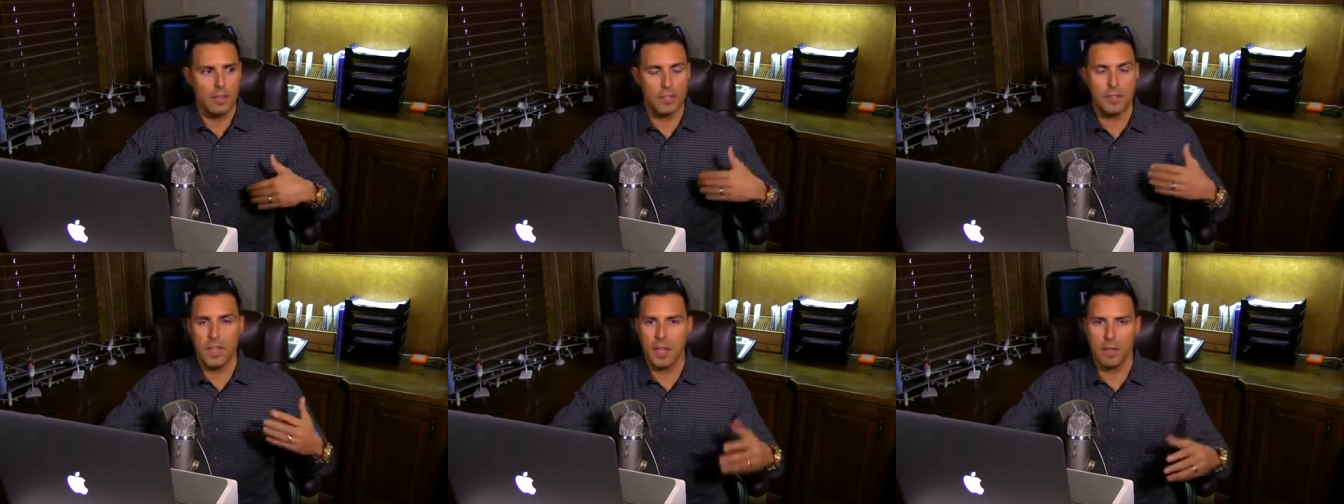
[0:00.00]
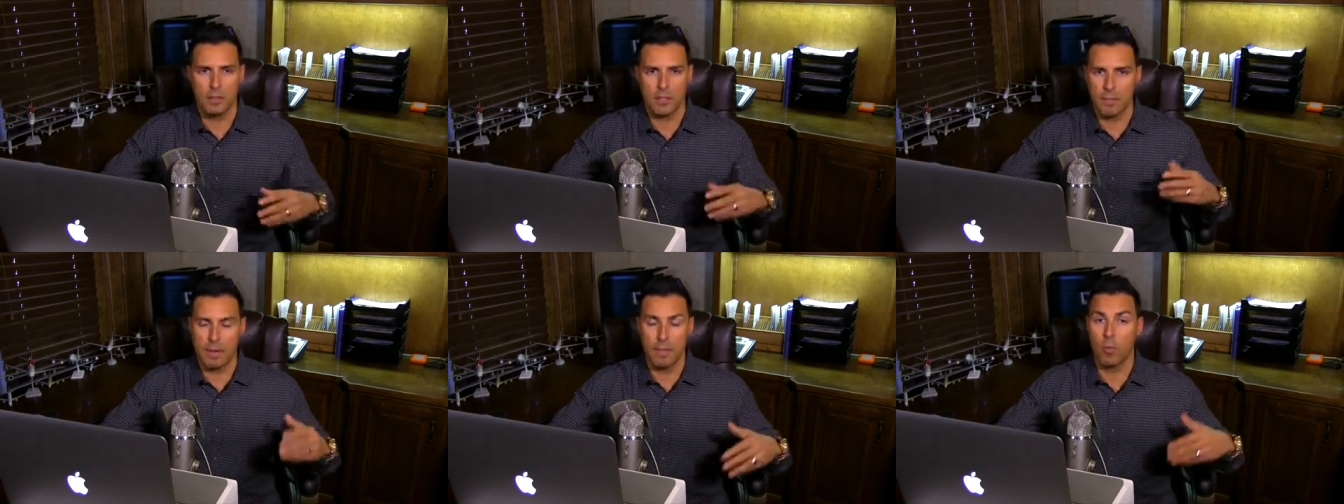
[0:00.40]

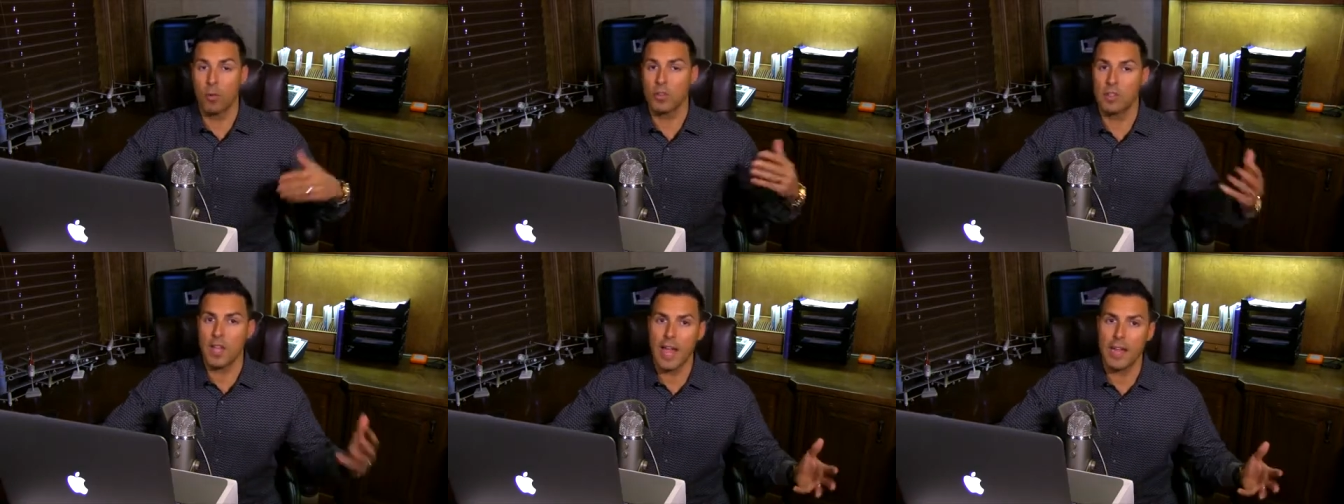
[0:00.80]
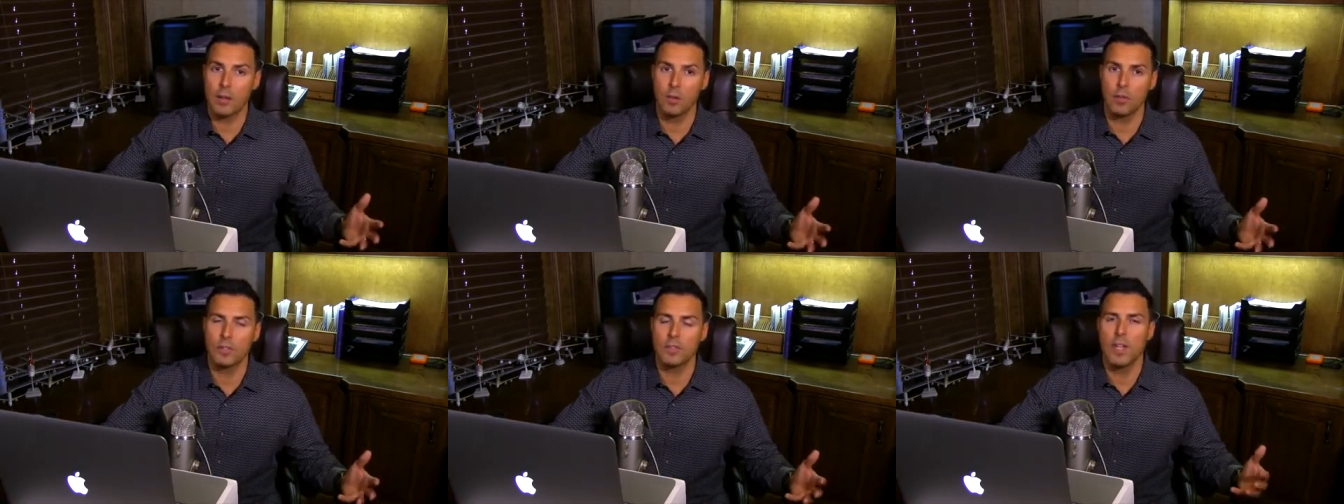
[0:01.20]
sales to make more
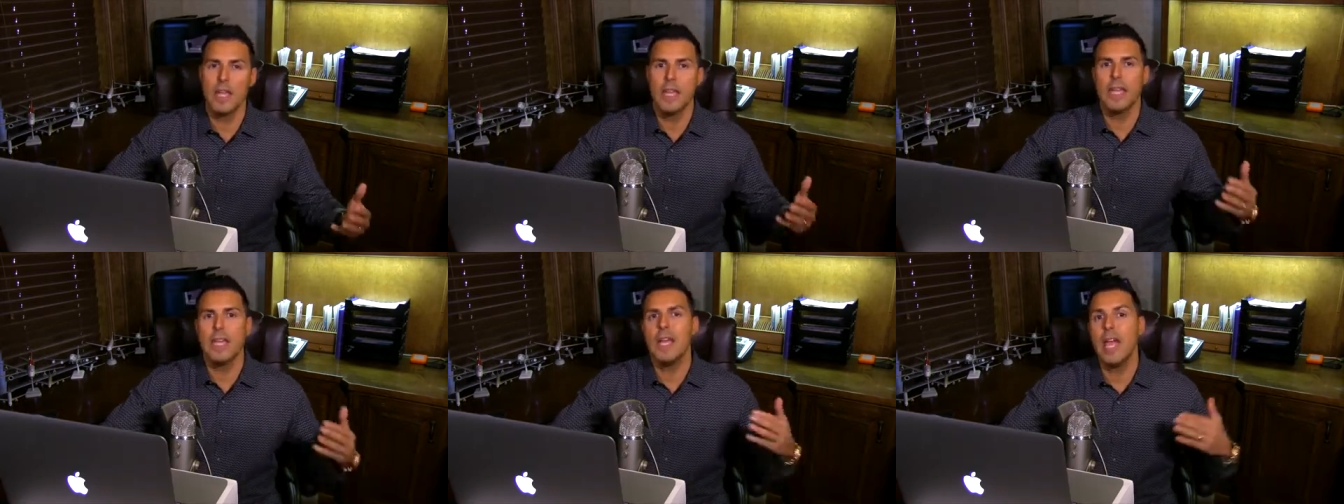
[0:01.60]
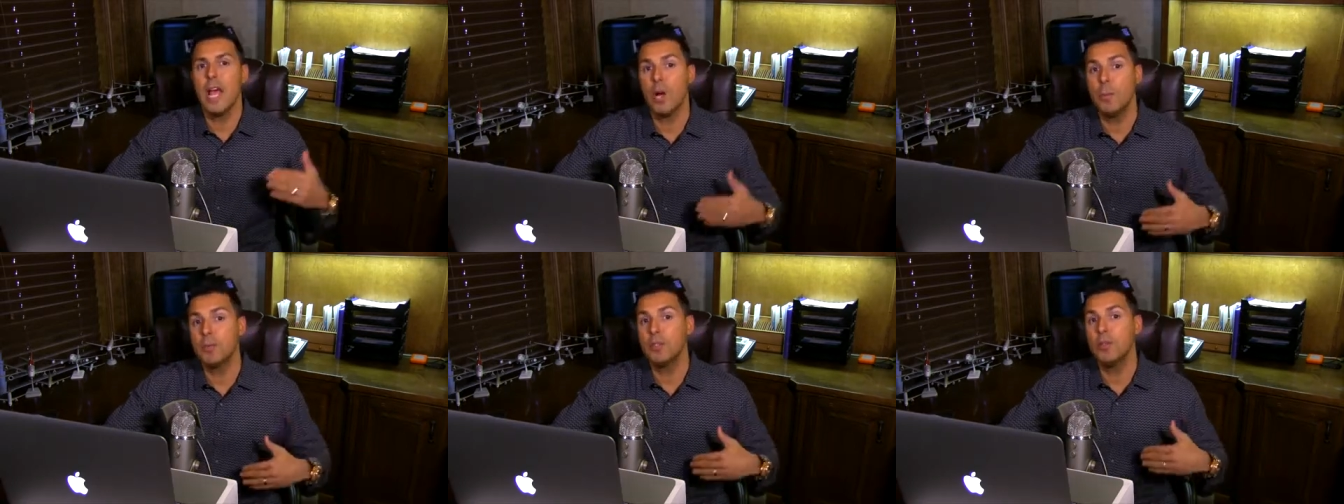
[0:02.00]
cycles. It
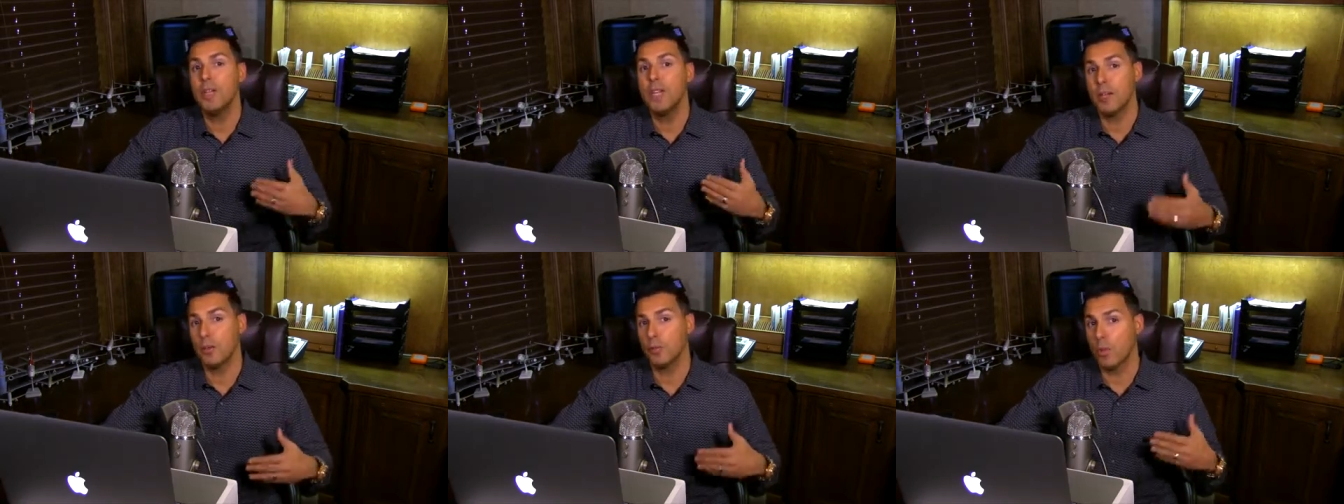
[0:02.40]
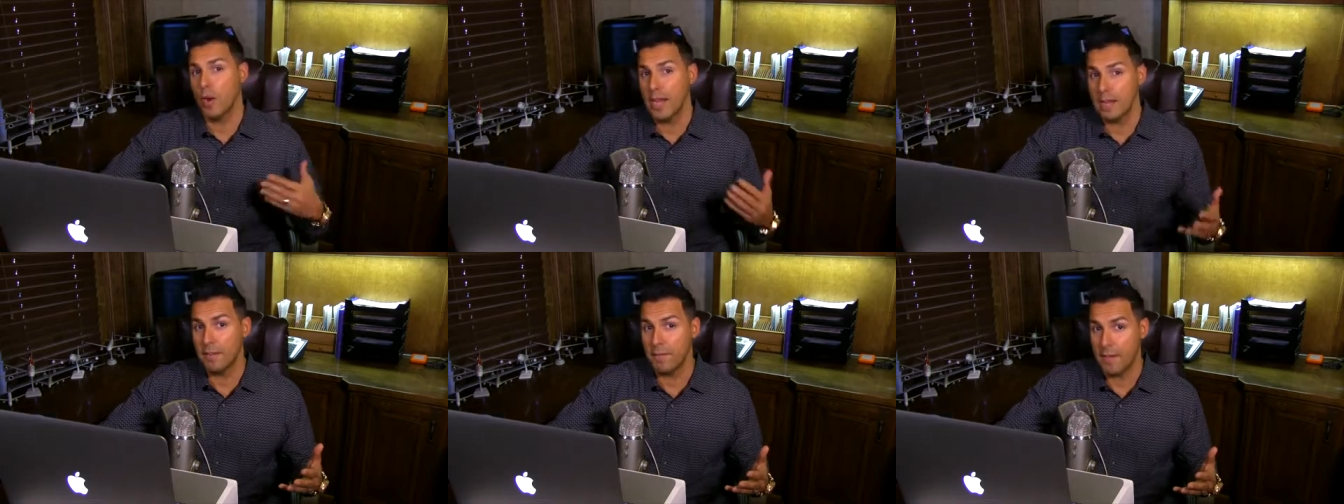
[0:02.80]
helps you hit
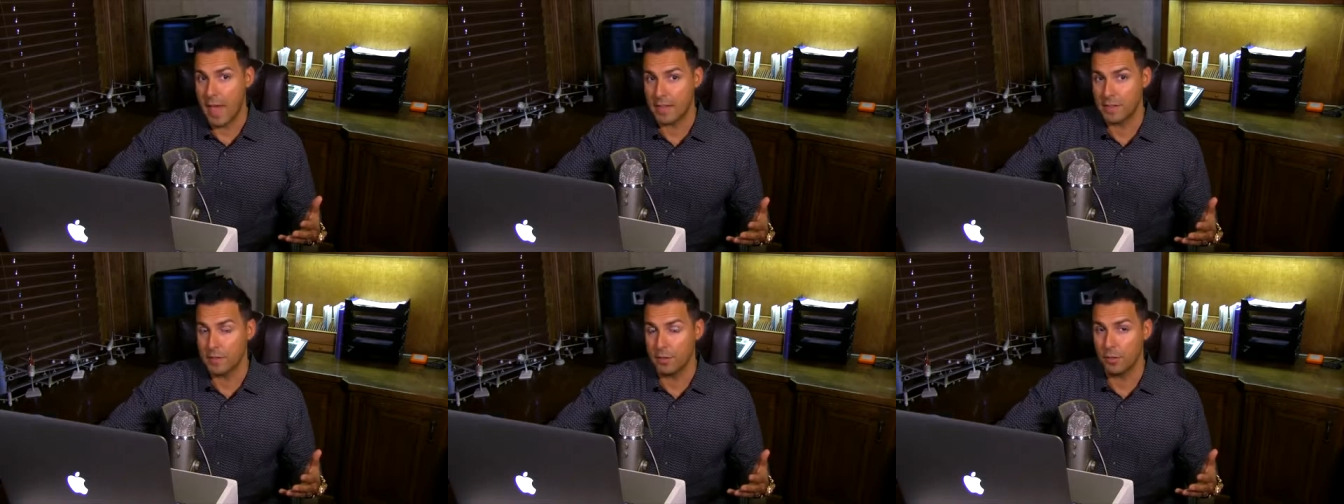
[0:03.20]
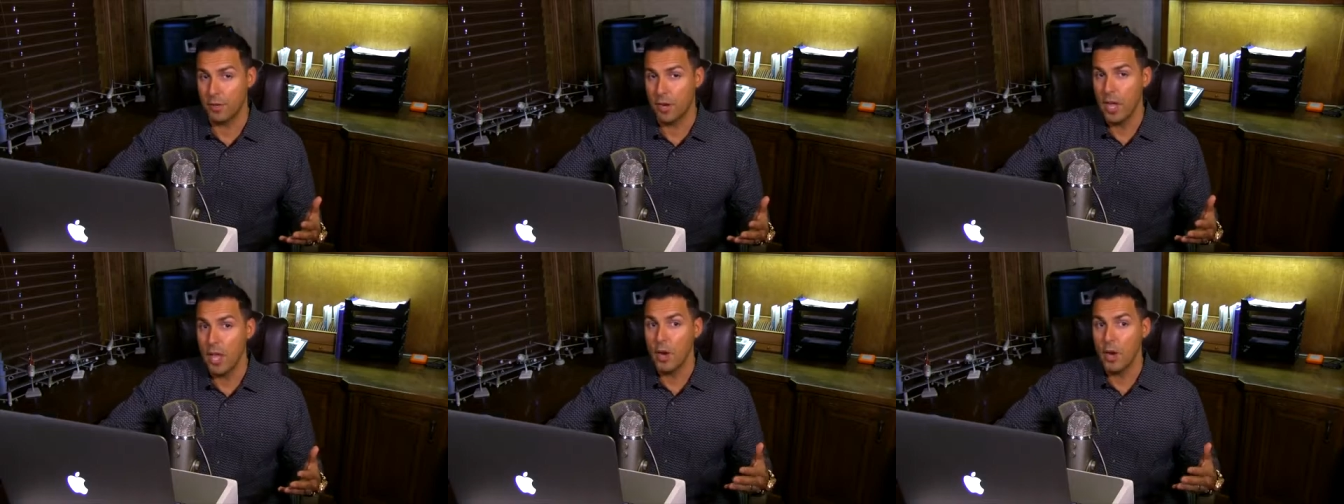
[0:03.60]
rank faster,